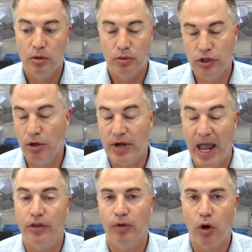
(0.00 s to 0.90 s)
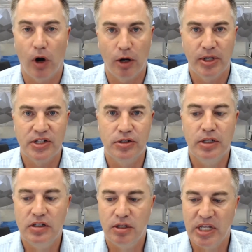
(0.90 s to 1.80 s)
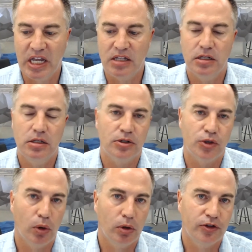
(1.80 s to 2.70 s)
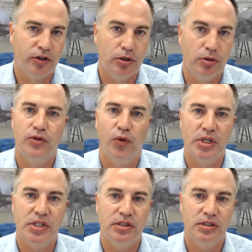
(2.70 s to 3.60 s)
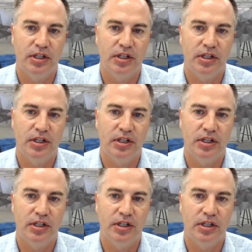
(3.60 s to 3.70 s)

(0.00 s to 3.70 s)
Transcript: you know, now the requirement is you need to be 18 years old to use voices.